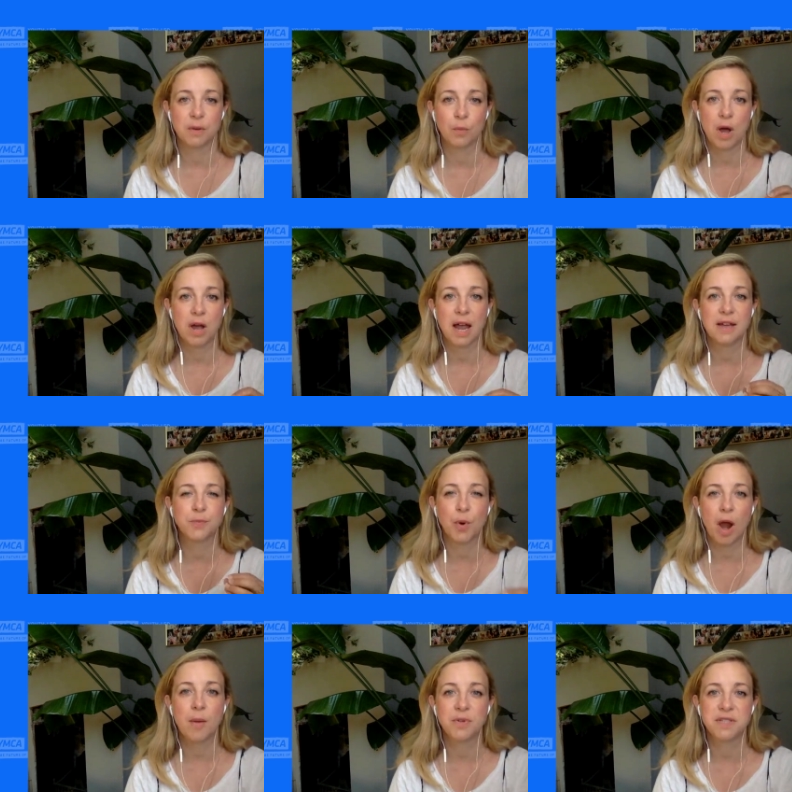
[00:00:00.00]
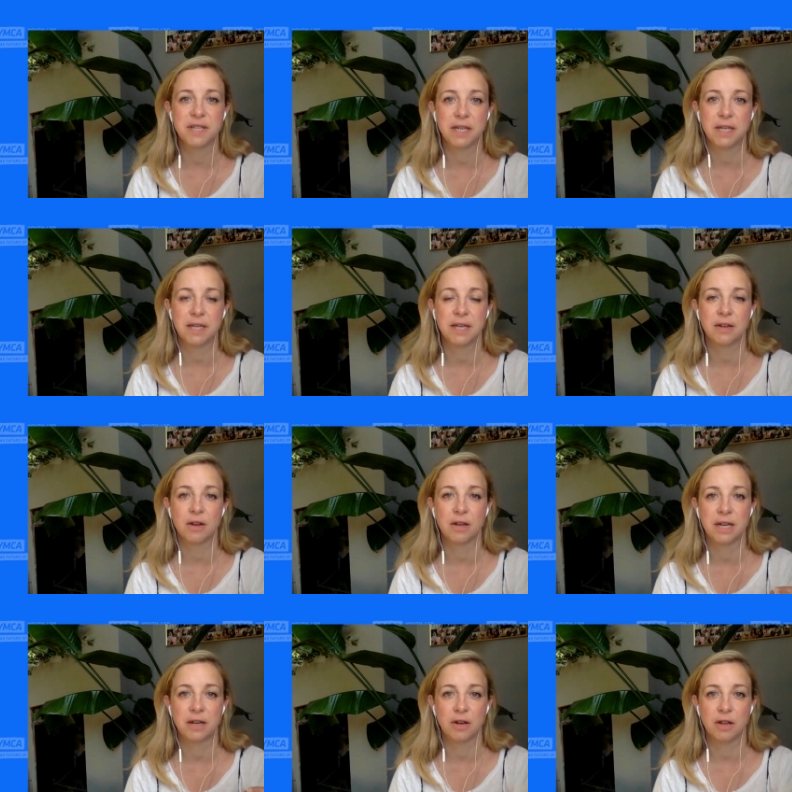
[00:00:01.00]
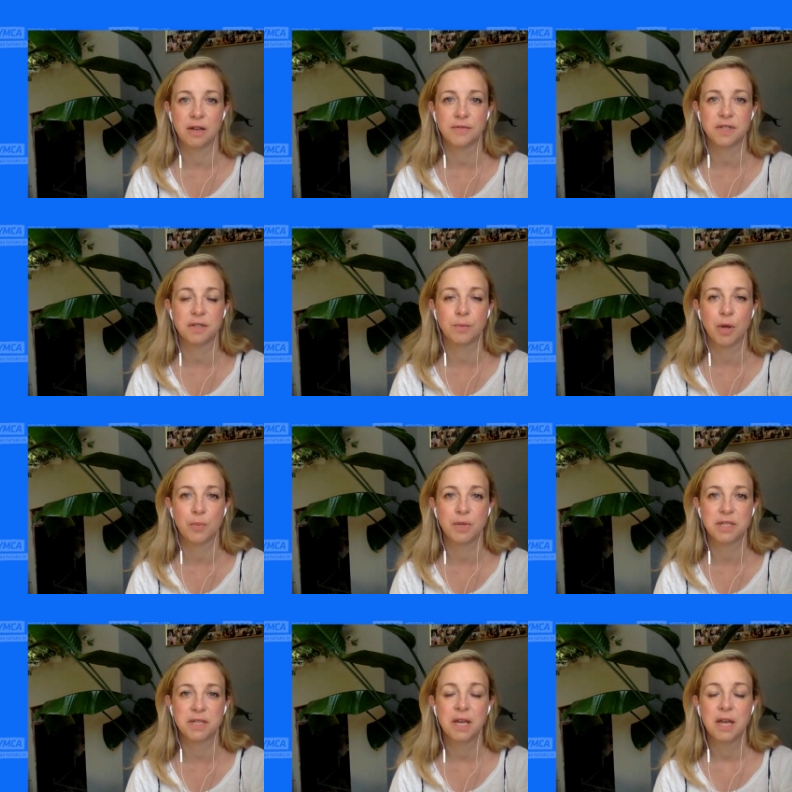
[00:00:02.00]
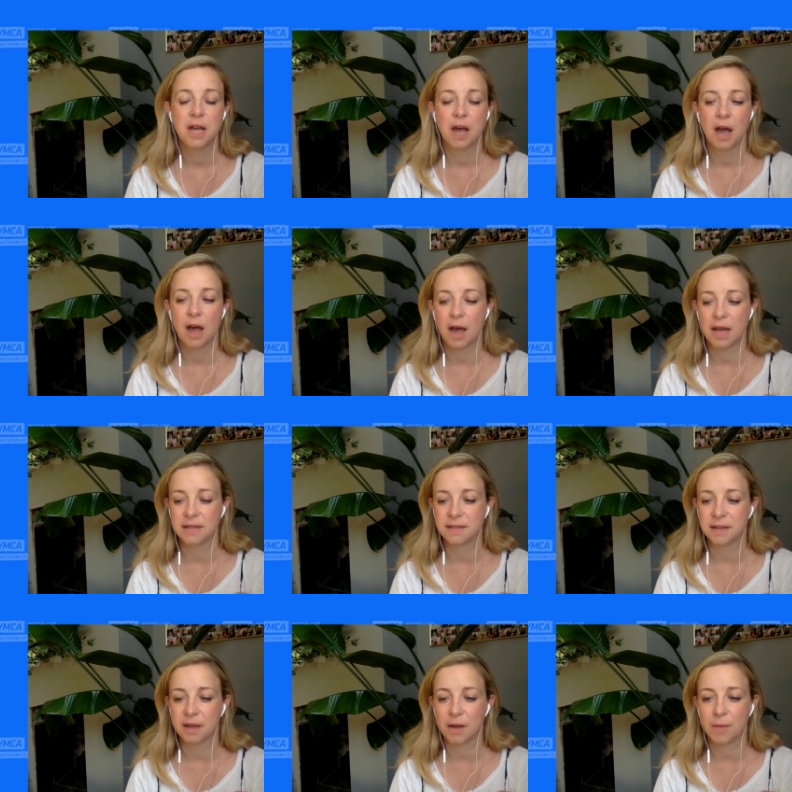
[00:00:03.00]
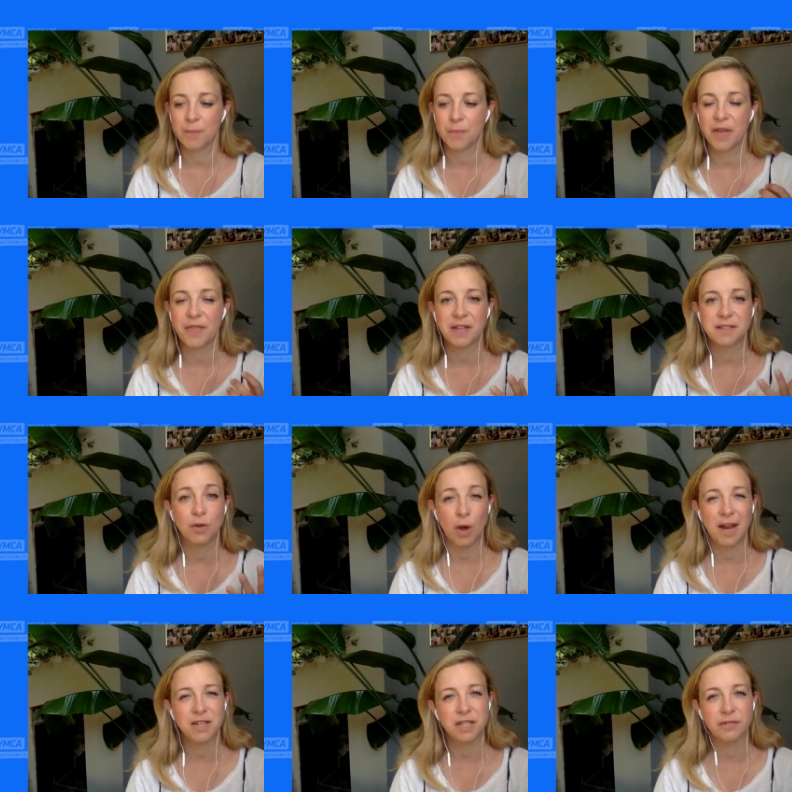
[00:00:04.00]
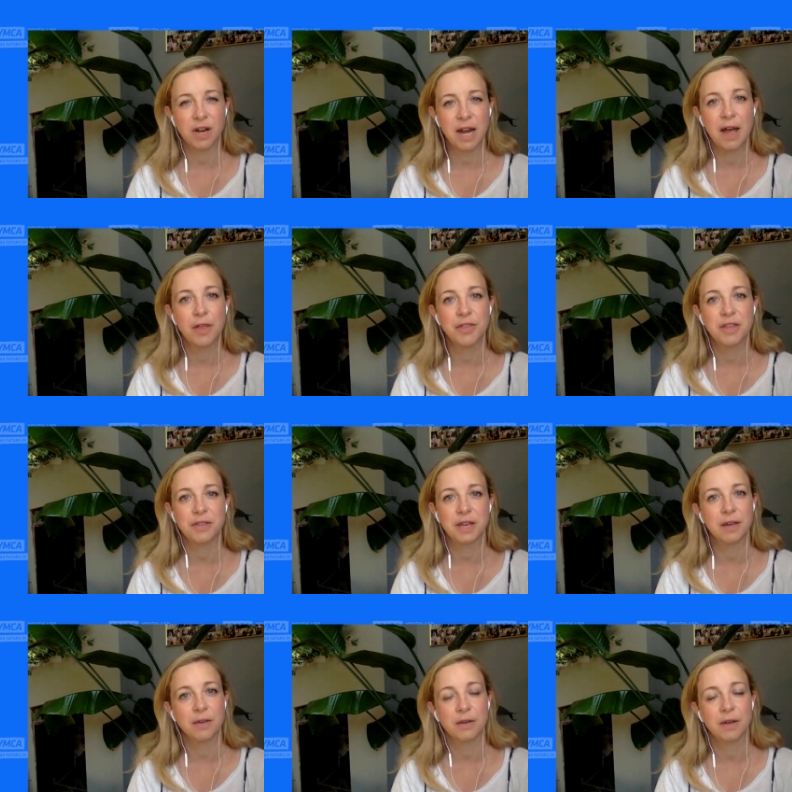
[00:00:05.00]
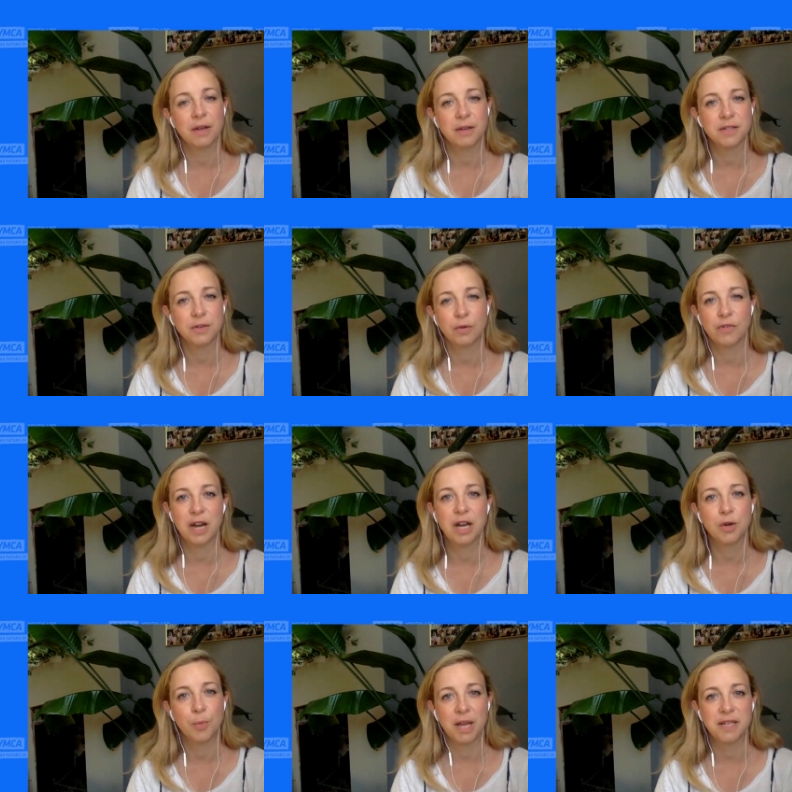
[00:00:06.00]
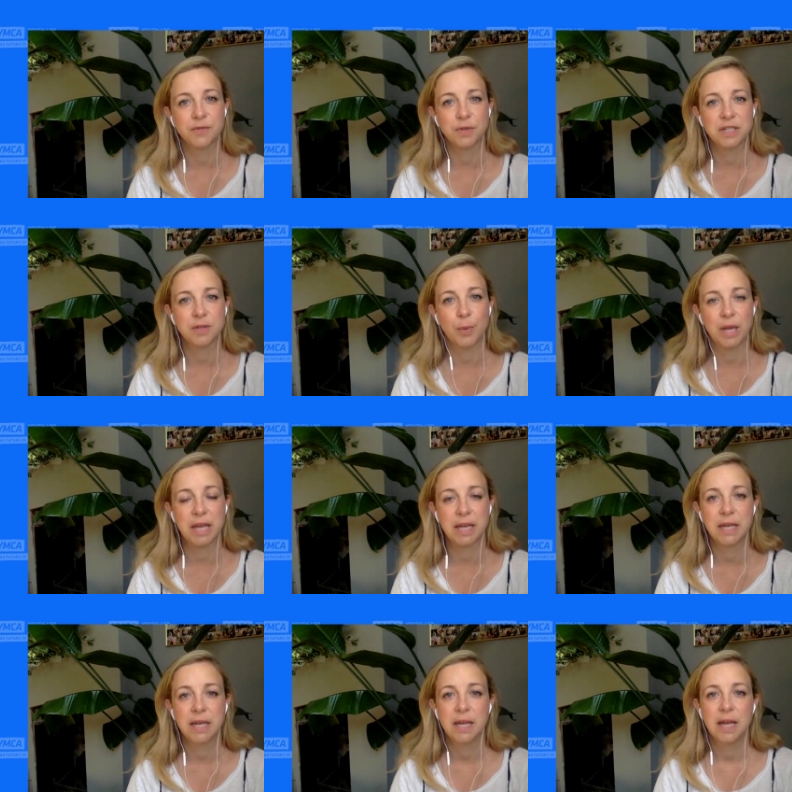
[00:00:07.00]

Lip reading: Work has primacy in our lives at the moment, and that's not actually a very healthy thing. It's not a very good place for it to be.